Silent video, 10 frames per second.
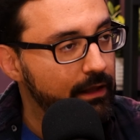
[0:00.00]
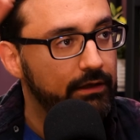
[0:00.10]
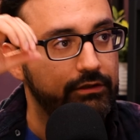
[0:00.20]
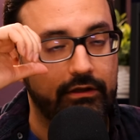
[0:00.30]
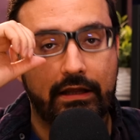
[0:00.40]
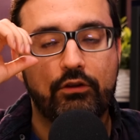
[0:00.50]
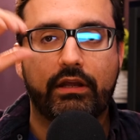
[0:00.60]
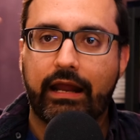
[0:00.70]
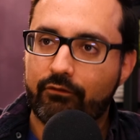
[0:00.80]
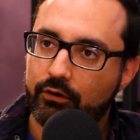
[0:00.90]
because then you
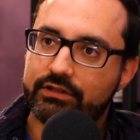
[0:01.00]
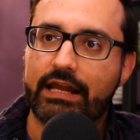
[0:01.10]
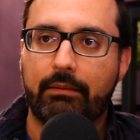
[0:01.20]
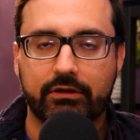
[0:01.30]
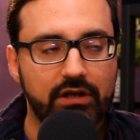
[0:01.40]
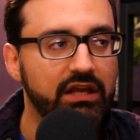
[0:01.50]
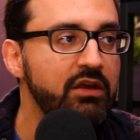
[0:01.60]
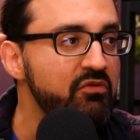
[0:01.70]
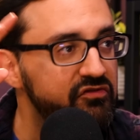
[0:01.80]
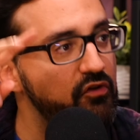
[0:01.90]
can have your established, like,
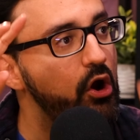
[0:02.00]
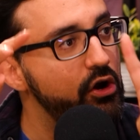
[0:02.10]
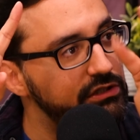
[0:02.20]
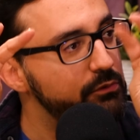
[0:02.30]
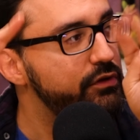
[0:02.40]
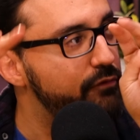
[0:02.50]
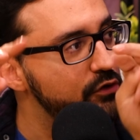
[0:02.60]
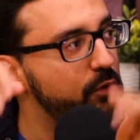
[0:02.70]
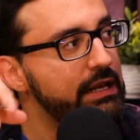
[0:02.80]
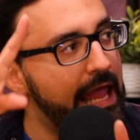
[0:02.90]
he was first, he was the
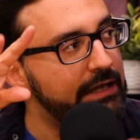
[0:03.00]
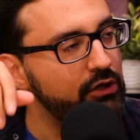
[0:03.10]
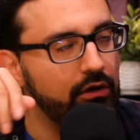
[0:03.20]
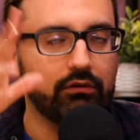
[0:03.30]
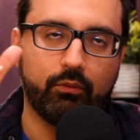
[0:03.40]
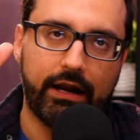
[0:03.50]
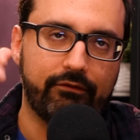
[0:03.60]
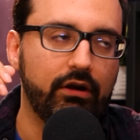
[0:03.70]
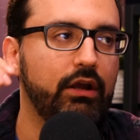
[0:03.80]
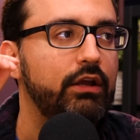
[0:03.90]
first Green Lantern,
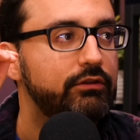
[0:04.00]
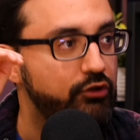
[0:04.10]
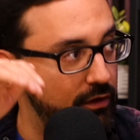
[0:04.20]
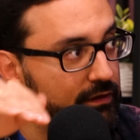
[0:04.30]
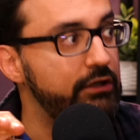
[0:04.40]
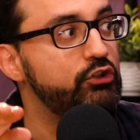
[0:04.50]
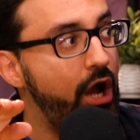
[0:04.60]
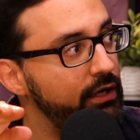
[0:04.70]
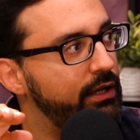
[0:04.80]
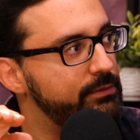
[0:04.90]
whatever. And then
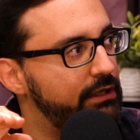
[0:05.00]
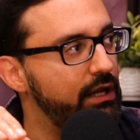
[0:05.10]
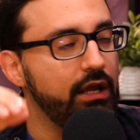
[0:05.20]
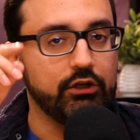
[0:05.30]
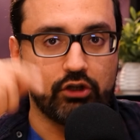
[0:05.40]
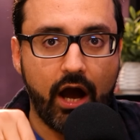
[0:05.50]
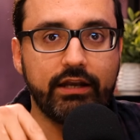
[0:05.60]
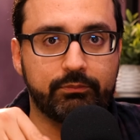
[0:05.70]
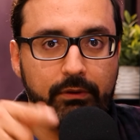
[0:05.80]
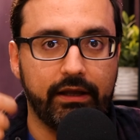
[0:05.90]
John comes in. Yeah.
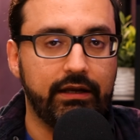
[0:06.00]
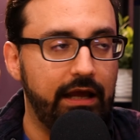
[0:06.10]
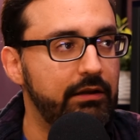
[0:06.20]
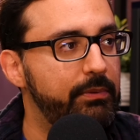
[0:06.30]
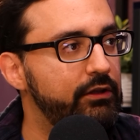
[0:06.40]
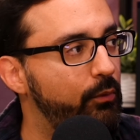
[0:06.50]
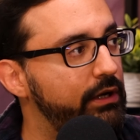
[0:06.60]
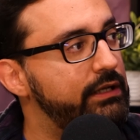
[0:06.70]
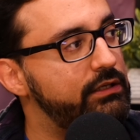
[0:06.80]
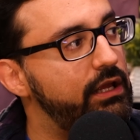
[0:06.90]
John is probably going to end up being the one
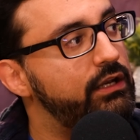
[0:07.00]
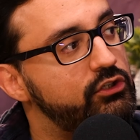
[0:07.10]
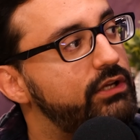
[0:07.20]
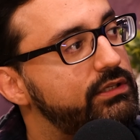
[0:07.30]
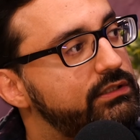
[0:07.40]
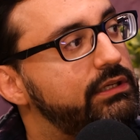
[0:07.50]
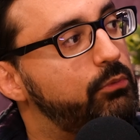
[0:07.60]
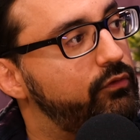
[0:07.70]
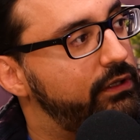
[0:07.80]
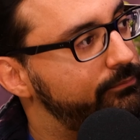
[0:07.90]
in a Justice League movie.